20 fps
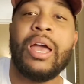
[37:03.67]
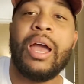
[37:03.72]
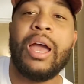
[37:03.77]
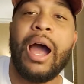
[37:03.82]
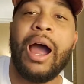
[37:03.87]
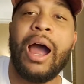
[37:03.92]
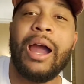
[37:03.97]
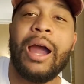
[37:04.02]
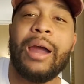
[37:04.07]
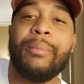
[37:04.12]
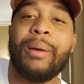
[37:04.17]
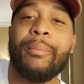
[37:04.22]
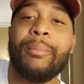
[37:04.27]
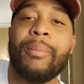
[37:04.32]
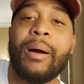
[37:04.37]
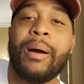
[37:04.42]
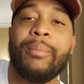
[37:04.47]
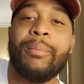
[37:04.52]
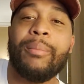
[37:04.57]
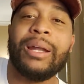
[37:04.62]
All right,
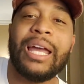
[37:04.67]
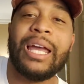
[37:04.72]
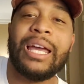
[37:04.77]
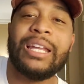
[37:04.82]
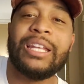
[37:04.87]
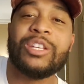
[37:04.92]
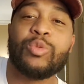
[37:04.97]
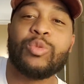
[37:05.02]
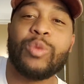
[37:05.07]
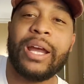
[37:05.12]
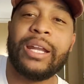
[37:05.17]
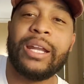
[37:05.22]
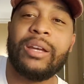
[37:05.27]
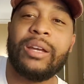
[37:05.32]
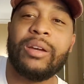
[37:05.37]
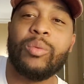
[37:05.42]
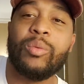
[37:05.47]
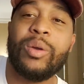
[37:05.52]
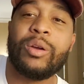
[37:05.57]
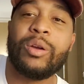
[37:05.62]
my lady is
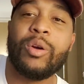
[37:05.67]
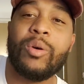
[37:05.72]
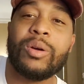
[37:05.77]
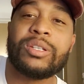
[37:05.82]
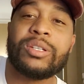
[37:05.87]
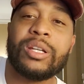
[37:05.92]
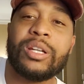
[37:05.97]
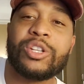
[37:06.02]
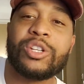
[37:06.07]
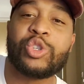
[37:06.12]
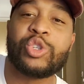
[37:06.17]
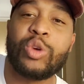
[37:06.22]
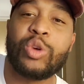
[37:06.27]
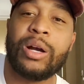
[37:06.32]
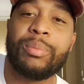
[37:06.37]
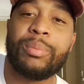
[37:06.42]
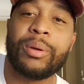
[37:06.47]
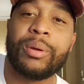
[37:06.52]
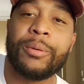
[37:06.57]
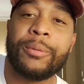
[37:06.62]
ready. We going to the
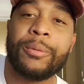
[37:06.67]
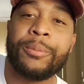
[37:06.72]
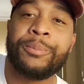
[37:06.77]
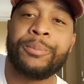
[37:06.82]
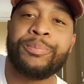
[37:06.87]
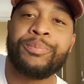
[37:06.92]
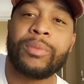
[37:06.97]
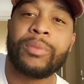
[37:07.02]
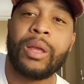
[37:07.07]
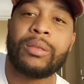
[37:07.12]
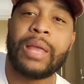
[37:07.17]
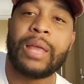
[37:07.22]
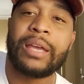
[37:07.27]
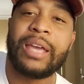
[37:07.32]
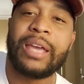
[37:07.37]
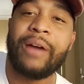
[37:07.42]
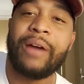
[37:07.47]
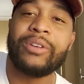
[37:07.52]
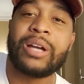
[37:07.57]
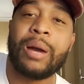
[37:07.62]
Trump. Thank
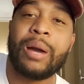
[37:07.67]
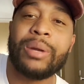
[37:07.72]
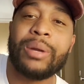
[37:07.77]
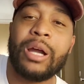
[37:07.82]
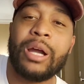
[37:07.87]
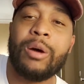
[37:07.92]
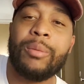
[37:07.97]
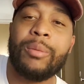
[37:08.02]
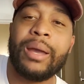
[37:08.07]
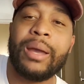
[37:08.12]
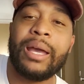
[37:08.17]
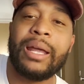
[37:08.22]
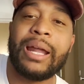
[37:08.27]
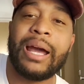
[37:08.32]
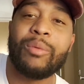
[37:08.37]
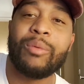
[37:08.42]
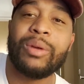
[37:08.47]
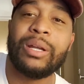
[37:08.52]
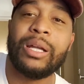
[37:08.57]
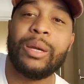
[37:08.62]
y'all for coming on, man.
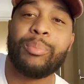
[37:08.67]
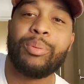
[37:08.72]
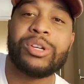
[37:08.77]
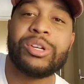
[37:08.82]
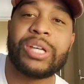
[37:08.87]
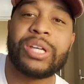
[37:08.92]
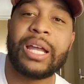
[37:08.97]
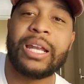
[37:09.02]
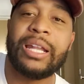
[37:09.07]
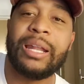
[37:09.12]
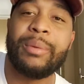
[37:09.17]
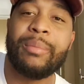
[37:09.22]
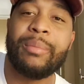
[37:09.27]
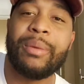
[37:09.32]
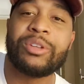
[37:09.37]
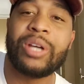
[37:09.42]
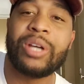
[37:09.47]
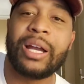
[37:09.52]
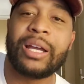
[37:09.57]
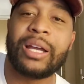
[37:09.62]
I really appreciate it. Let me
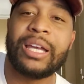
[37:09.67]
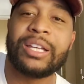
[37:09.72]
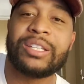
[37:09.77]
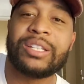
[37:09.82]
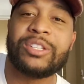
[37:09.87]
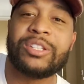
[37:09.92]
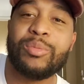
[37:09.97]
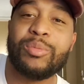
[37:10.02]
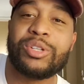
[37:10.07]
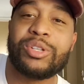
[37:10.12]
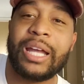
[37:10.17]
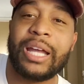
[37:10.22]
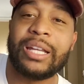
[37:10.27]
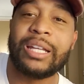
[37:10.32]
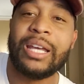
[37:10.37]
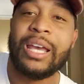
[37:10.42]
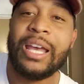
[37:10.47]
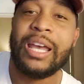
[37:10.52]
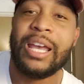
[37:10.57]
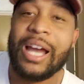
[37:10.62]
make sure I catch the super chat.
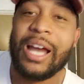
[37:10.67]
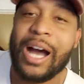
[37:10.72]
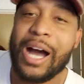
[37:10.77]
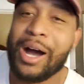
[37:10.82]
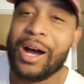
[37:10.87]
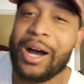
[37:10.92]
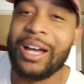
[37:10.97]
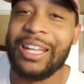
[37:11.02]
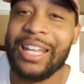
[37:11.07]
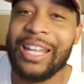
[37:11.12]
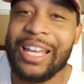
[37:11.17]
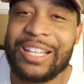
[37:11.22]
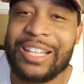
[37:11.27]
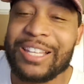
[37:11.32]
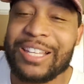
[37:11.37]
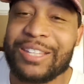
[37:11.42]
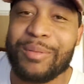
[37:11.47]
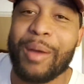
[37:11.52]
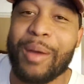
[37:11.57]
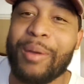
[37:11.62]

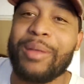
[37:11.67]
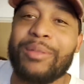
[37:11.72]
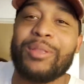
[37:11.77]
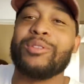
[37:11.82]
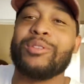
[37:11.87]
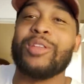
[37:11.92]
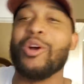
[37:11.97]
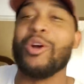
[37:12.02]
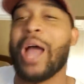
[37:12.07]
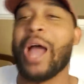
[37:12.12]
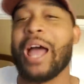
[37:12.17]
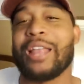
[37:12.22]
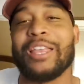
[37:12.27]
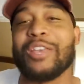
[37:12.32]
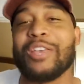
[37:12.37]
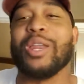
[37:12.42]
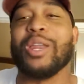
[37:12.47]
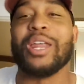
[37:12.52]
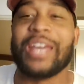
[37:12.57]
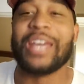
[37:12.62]
Alysis, dude, I
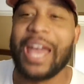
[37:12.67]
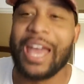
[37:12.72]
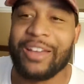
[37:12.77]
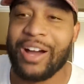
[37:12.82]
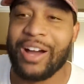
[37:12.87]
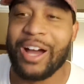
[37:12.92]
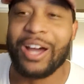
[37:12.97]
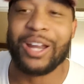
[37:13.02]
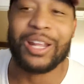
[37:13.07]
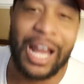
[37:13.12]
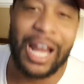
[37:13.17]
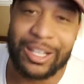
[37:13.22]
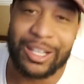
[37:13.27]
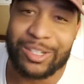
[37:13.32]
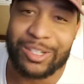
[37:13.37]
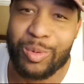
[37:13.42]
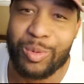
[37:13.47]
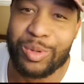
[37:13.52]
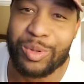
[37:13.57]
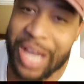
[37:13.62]
think you didn't get $100
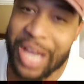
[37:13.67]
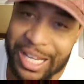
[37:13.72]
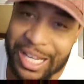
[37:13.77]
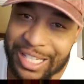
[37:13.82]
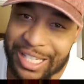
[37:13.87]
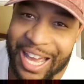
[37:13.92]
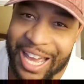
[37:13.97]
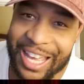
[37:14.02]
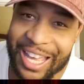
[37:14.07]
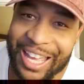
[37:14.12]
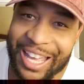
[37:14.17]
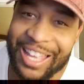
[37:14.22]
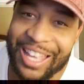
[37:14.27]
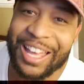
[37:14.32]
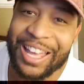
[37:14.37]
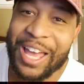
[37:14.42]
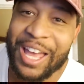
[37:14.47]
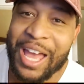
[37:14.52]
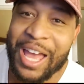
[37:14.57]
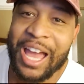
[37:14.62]
super chats
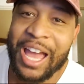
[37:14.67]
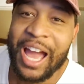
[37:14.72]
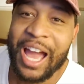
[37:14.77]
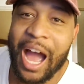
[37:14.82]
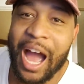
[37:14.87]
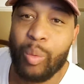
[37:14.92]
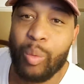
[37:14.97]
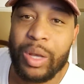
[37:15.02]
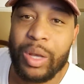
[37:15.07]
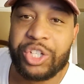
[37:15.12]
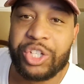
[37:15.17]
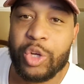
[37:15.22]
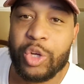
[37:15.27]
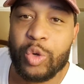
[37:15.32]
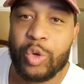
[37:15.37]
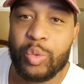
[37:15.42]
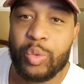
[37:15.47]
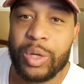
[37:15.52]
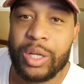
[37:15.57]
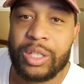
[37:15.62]
tonight. I wish you
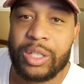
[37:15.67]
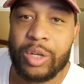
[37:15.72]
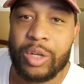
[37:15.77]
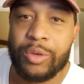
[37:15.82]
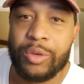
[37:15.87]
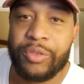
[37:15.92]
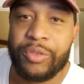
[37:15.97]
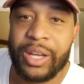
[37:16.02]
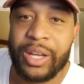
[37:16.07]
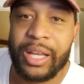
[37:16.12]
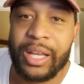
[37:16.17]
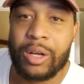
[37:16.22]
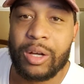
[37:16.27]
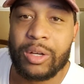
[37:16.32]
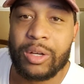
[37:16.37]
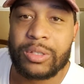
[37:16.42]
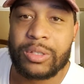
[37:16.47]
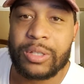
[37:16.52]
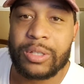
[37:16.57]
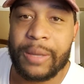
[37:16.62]
would do
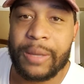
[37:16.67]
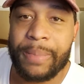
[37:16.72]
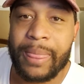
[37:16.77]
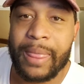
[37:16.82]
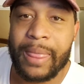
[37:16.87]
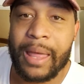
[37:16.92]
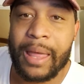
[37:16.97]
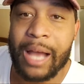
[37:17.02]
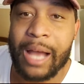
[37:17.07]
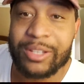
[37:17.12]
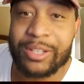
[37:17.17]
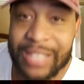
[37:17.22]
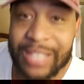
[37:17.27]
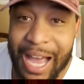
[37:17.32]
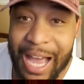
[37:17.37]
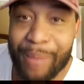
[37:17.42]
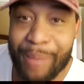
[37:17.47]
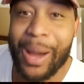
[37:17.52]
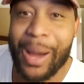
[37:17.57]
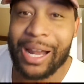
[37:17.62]
videos
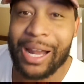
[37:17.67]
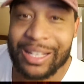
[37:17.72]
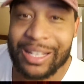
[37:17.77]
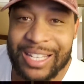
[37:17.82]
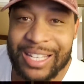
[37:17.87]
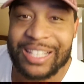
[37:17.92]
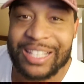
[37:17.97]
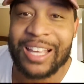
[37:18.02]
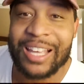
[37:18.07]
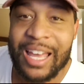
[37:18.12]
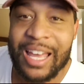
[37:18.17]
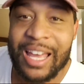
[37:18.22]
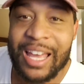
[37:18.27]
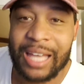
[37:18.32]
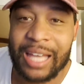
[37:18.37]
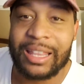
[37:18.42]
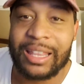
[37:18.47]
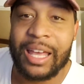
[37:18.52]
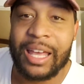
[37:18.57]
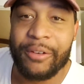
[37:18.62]
outside politics,
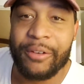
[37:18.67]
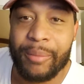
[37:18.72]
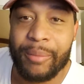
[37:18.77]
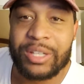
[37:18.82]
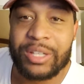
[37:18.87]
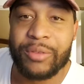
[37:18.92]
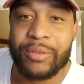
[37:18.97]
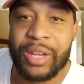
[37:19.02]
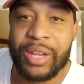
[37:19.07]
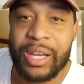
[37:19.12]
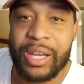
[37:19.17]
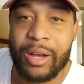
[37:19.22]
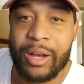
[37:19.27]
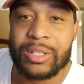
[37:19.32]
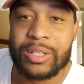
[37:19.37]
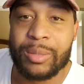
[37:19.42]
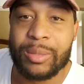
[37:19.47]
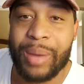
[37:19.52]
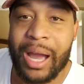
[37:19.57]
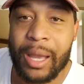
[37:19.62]
like the information
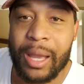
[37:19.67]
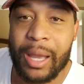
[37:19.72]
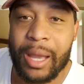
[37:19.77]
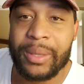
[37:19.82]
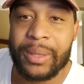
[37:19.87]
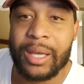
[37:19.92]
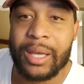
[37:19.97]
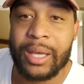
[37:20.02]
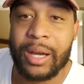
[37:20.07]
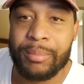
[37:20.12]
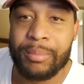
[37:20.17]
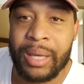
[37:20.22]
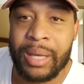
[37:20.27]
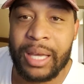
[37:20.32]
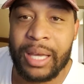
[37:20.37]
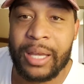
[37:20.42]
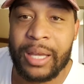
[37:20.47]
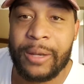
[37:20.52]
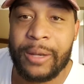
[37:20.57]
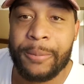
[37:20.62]
videos about helping young
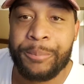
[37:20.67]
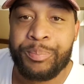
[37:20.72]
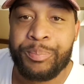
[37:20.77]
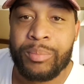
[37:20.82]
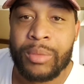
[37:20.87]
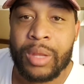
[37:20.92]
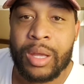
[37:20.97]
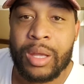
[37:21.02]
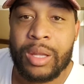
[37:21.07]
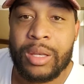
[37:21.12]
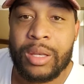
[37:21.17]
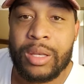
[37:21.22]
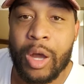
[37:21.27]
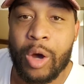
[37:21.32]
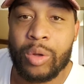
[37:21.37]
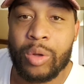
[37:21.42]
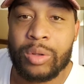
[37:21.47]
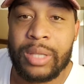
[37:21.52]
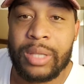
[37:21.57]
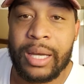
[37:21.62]
men
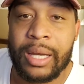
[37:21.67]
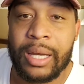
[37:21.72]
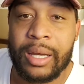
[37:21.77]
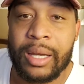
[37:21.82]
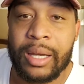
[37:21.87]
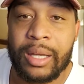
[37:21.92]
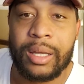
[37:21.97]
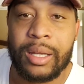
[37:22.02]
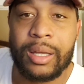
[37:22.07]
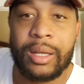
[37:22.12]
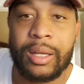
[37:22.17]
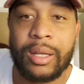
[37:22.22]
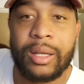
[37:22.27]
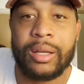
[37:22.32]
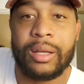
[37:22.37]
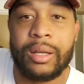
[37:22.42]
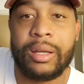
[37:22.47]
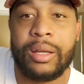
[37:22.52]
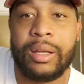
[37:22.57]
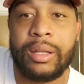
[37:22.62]
know the
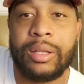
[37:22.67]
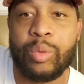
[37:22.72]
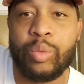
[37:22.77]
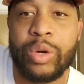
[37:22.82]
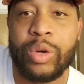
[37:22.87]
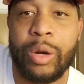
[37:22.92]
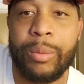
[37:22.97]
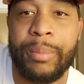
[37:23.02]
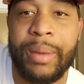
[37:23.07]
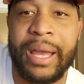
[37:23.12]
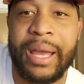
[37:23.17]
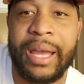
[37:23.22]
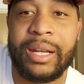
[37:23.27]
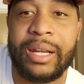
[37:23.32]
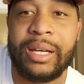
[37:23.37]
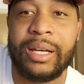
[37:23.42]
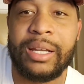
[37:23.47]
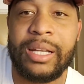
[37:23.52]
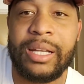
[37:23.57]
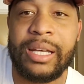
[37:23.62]
real
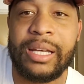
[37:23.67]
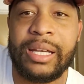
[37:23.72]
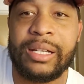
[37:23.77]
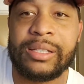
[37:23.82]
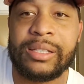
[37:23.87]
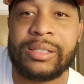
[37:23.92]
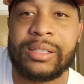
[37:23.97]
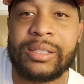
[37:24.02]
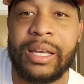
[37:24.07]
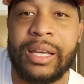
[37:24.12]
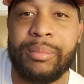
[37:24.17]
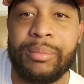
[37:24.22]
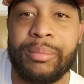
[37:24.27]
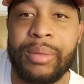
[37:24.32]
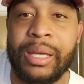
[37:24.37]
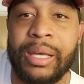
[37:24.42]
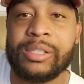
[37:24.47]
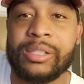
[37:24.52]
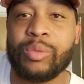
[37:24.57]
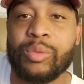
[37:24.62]
manhood is,
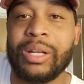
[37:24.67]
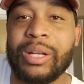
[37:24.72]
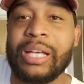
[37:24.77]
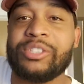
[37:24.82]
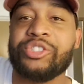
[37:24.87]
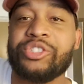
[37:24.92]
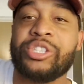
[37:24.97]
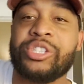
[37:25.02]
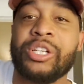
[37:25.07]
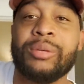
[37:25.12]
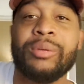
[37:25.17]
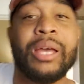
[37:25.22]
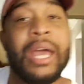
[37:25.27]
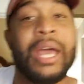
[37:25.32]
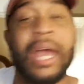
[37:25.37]
means, and relationship.